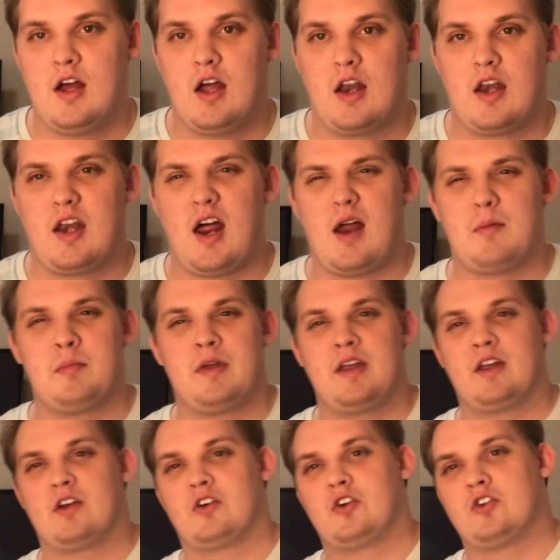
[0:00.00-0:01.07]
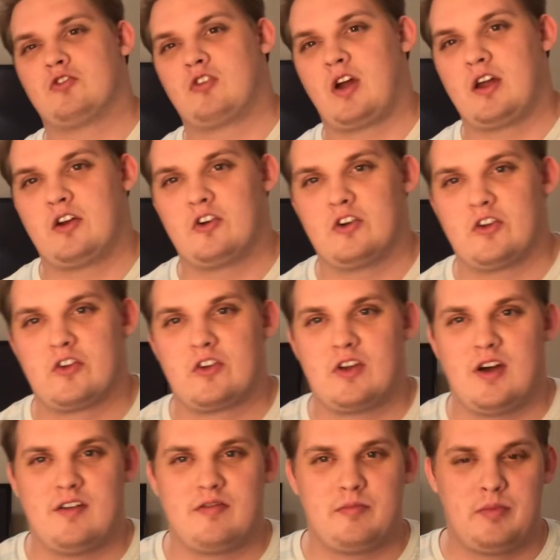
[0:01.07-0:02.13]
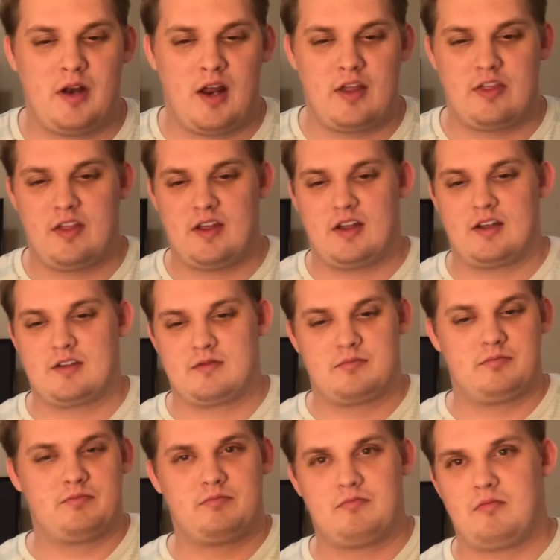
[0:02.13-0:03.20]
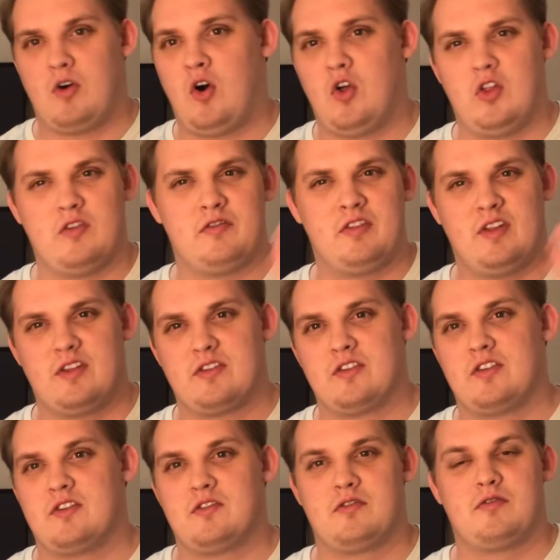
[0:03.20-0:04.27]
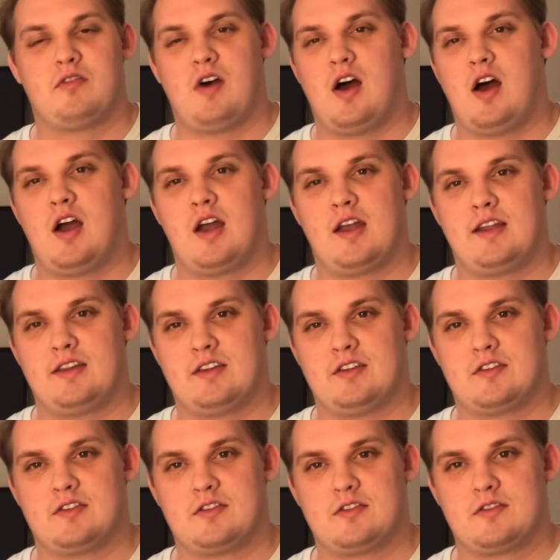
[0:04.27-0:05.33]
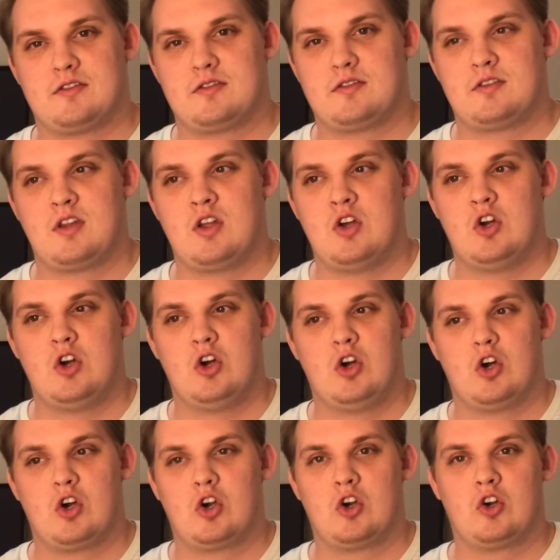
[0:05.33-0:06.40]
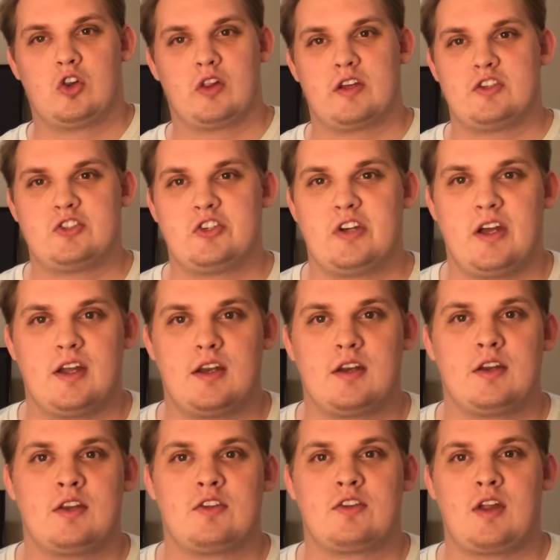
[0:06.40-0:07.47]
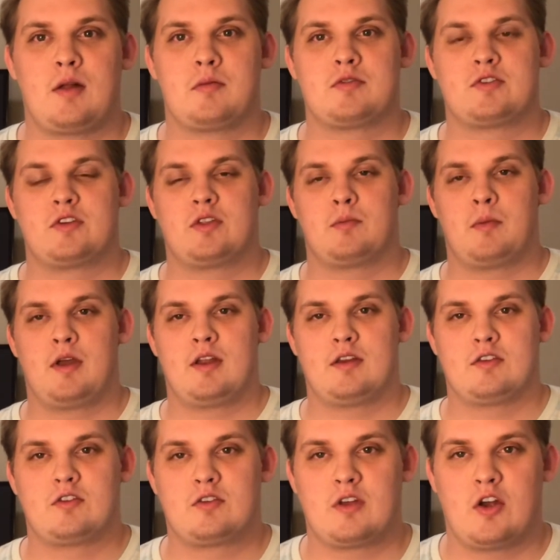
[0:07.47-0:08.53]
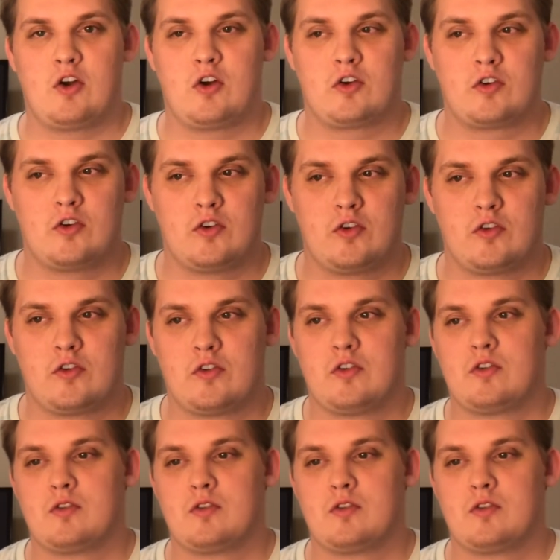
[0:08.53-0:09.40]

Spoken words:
not being a good writer and stuff, but I think all of this is fine. This early shit establishing the main characters,